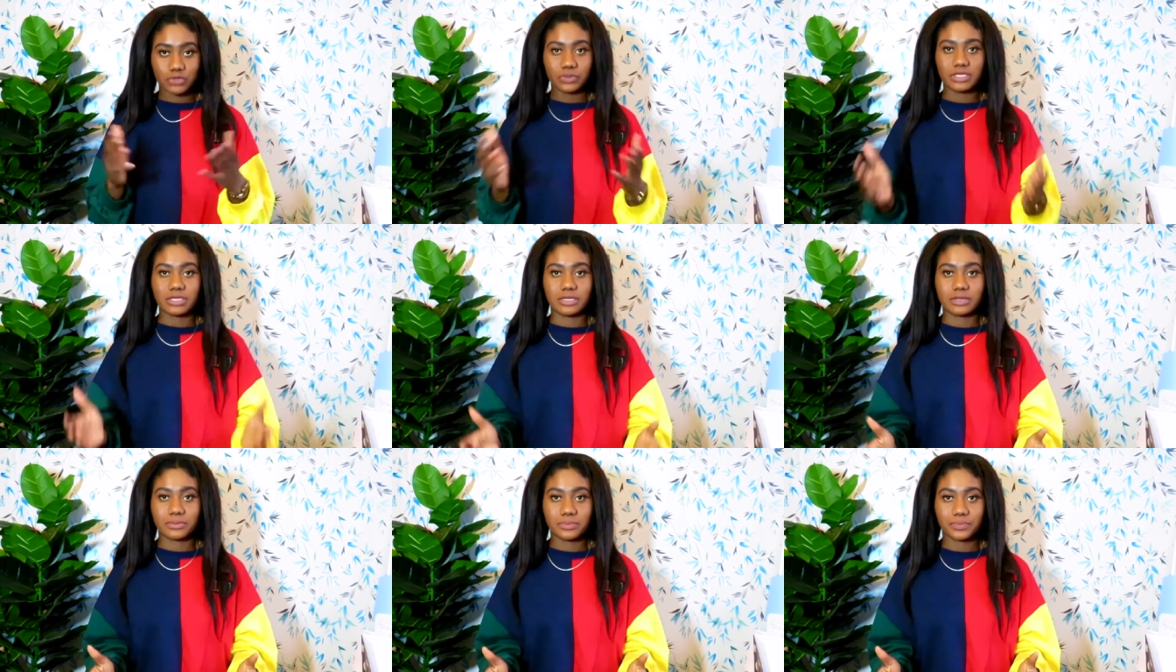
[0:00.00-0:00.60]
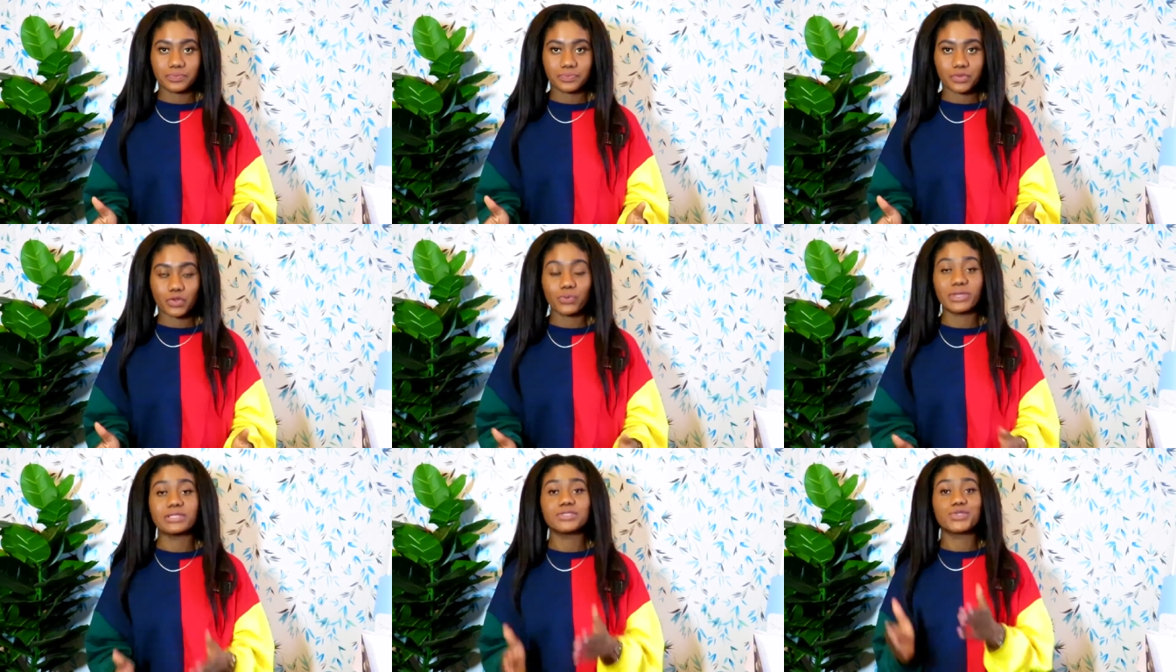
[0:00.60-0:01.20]
year.
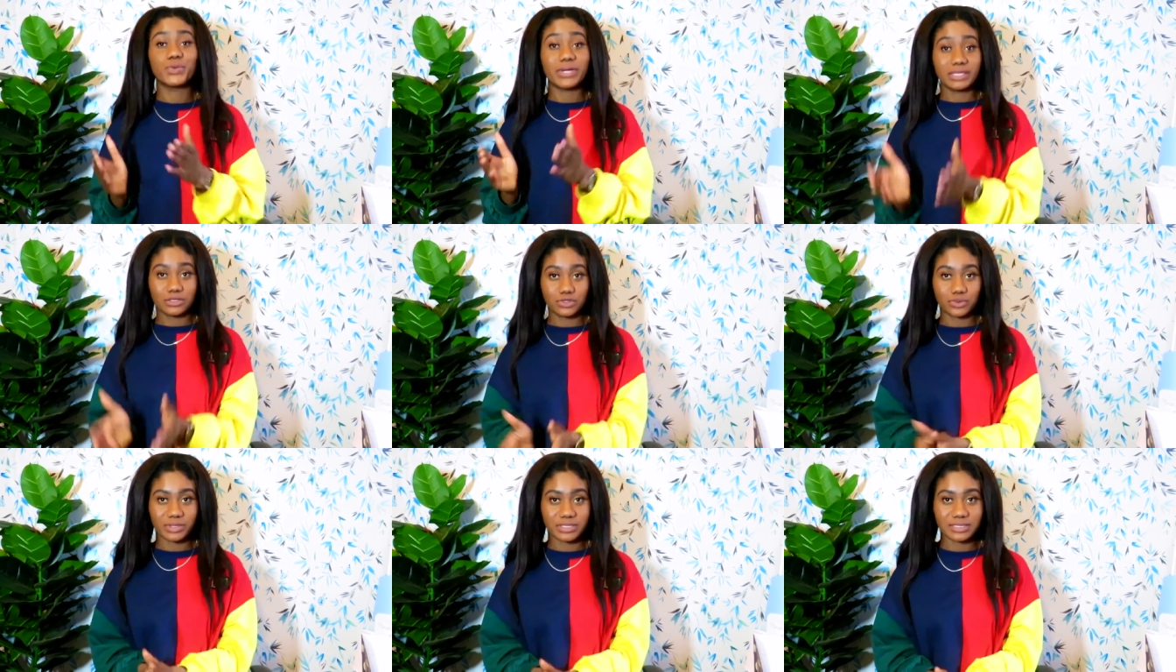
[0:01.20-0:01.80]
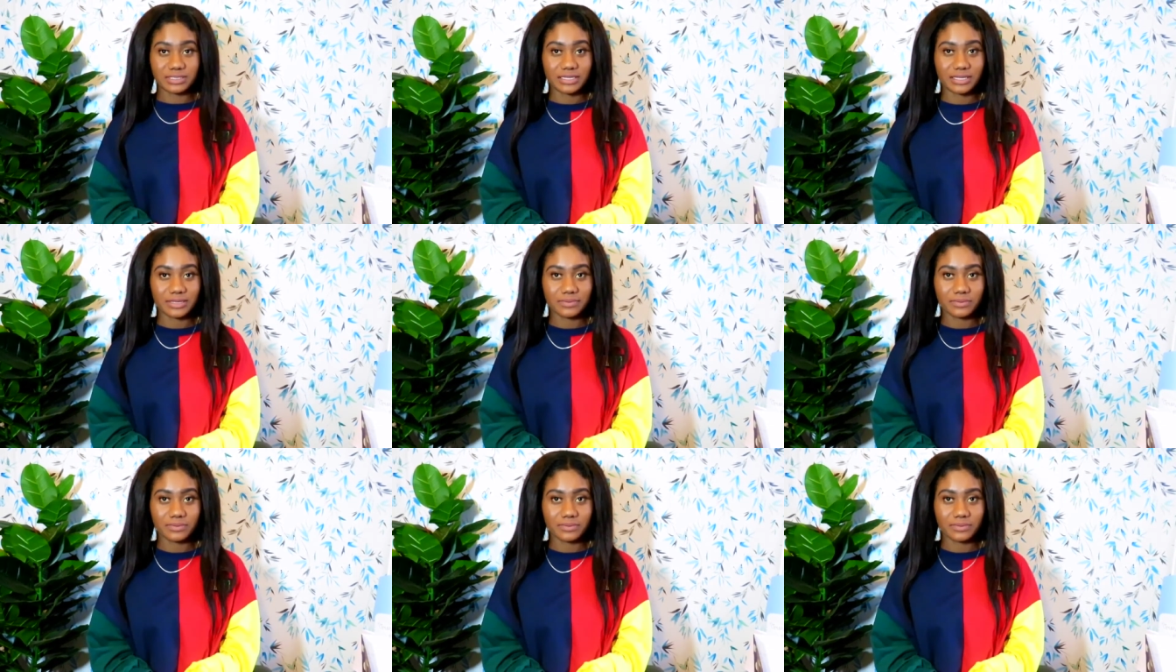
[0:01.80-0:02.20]
We're in 2020.